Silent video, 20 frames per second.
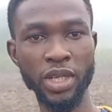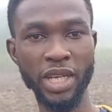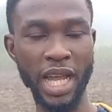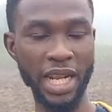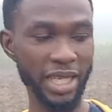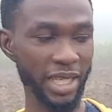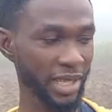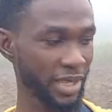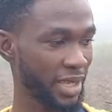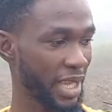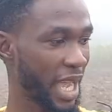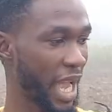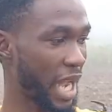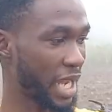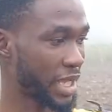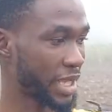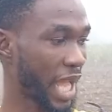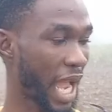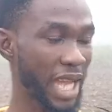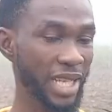That is, they
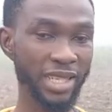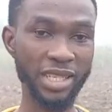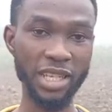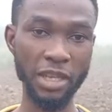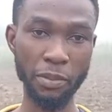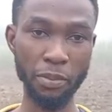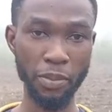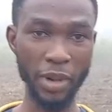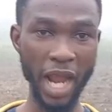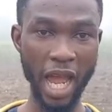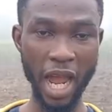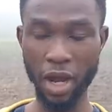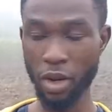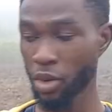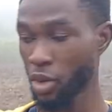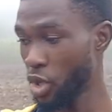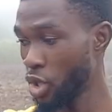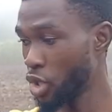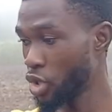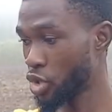attach the plow